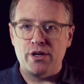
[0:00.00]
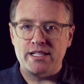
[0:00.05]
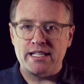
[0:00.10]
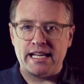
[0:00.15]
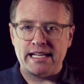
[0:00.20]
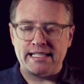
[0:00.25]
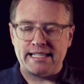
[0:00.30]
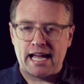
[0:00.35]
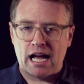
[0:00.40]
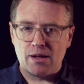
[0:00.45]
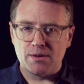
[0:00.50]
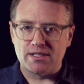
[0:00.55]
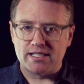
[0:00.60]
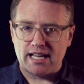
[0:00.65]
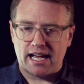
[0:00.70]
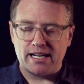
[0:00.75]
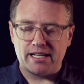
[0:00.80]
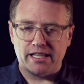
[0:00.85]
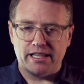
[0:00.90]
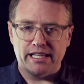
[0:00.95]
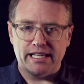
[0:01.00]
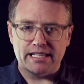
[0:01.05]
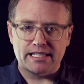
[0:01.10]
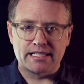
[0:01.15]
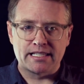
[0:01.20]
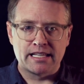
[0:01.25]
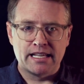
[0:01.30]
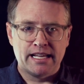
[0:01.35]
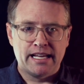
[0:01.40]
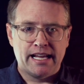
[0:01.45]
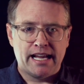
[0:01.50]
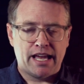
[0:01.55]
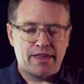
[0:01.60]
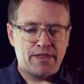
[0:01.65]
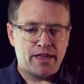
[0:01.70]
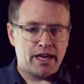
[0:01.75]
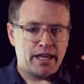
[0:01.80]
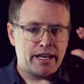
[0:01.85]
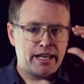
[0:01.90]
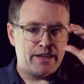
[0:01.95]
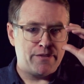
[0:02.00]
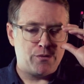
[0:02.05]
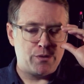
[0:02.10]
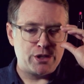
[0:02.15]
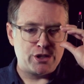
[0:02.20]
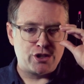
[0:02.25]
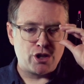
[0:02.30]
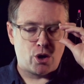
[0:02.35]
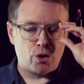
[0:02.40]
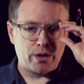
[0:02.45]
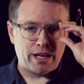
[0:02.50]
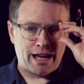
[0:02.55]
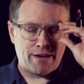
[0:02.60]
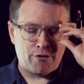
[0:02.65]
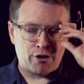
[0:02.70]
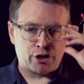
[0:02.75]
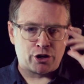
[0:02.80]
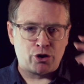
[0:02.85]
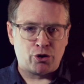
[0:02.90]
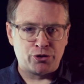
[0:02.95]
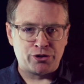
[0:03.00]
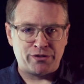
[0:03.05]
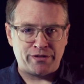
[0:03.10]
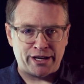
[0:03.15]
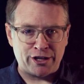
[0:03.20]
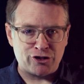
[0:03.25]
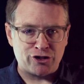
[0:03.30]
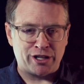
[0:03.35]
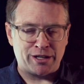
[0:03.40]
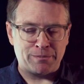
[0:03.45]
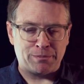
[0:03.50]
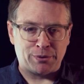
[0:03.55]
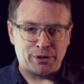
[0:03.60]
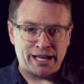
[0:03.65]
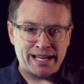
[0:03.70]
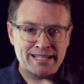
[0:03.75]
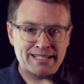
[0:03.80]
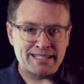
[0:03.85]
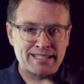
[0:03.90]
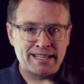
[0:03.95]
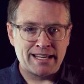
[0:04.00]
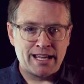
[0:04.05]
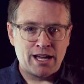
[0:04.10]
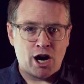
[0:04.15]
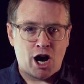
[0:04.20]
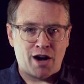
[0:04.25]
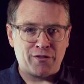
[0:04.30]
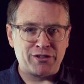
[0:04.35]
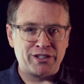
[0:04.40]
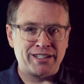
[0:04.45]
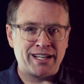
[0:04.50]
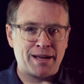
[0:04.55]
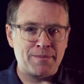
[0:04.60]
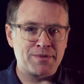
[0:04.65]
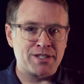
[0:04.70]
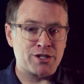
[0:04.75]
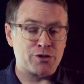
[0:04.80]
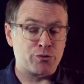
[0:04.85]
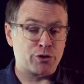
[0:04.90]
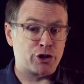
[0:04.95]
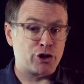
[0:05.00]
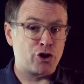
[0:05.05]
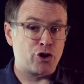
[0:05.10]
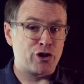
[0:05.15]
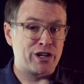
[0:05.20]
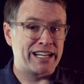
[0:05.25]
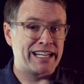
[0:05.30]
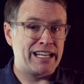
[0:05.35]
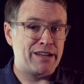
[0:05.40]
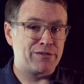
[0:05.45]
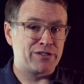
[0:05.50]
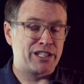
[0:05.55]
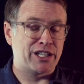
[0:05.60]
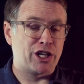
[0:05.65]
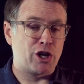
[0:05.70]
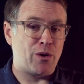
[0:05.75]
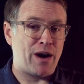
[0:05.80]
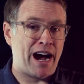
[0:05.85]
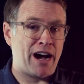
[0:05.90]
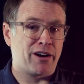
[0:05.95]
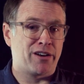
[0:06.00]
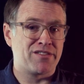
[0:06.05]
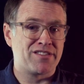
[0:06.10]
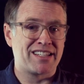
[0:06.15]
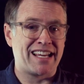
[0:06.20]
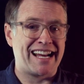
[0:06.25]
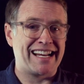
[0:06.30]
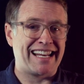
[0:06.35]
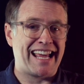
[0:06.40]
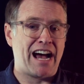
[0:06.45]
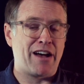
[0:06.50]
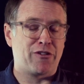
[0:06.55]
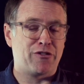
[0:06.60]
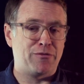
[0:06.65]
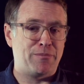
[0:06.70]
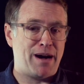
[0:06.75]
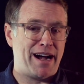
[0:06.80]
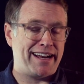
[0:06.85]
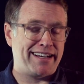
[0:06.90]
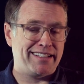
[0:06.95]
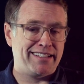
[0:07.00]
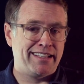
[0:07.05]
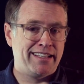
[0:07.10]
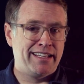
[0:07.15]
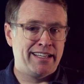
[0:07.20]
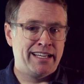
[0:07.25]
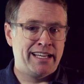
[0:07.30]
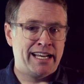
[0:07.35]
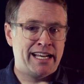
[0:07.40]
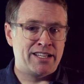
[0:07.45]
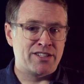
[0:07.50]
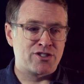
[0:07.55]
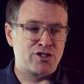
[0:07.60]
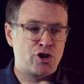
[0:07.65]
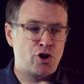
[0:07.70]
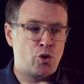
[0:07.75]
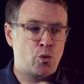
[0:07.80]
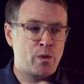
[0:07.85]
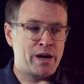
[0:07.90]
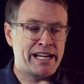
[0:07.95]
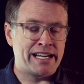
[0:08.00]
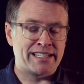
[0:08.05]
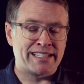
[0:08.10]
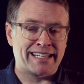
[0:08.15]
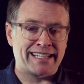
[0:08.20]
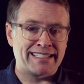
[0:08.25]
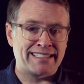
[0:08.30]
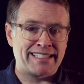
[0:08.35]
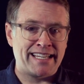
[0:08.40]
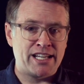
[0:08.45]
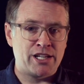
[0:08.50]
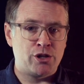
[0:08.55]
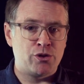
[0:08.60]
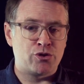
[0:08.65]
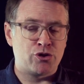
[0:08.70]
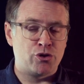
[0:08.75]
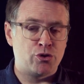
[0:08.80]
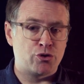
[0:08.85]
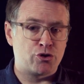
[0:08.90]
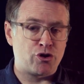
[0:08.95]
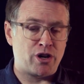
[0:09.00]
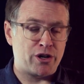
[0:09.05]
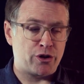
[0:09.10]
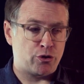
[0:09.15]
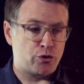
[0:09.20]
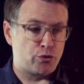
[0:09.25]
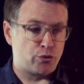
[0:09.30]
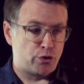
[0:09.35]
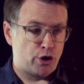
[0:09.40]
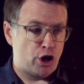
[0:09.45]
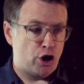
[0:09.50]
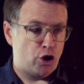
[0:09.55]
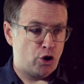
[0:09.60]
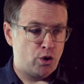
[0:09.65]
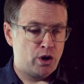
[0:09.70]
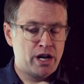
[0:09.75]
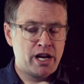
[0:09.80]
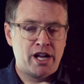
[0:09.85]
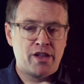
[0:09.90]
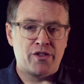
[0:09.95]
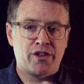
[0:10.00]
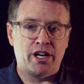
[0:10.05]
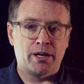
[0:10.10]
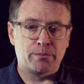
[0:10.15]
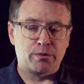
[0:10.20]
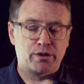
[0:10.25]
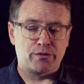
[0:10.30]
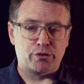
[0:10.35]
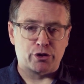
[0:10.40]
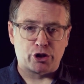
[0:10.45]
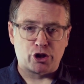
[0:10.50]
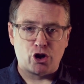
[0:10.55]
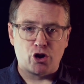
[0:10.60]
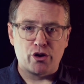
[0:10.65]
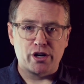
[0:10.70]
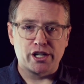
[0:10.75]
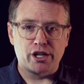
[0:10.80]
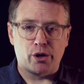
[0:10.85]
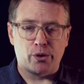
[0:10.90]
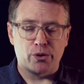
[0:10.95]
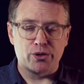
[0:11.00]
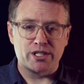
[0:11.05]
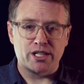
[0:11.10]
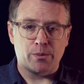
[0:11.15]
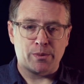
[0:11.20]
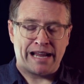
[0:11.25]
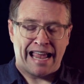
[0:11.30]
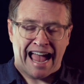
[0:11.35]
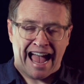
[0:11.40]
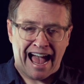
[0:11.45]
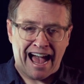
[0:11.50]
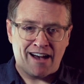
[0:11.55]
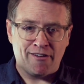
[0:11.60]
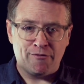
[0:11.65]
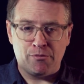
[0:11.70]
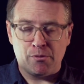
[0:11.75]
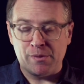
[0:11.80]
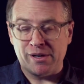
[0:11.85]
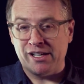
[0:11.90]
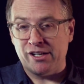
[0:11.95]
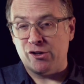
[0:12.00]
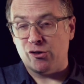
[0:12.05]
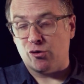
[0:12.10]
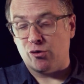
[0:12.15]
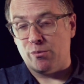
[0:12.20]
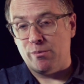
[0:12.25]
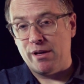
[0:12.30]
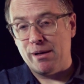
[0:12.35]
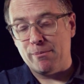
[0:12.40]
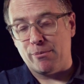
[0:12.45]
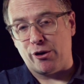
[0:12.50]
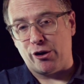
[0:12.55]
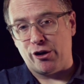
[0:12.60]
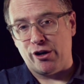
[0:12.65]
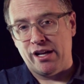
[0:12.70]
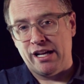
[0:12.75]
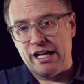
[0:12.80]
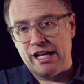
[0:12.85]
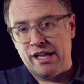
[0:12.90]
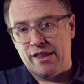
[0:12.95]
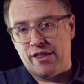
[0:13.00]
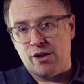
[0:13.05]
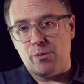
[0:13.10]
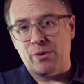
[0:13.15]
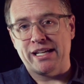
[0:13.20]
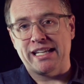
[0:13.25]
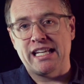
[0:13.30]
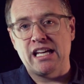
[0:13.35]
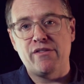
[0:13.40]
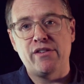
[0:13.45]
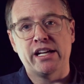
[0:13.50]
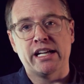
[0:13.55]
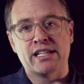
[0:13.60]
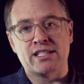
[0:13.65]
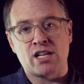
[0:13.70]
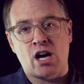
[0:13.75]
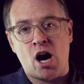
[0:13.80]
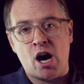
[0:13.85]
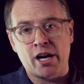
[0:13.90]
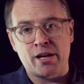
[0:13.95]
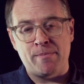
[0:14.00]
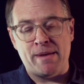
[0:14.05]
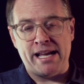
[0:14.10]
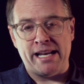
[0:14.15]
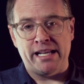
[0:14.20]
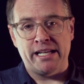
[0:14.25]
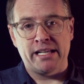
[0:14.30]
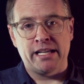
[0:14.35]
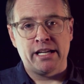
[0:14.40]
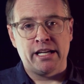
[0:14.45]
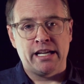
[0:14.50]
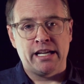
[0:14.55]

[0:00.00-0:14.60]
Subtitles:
is a downside to this, in that if we don't have our cultivation in place, oftentimes this recurring gift can go out of sight, out of mind. And so we need to continue to try to grow the number of recurring donors that we have, but we need to remember that when giving is automated,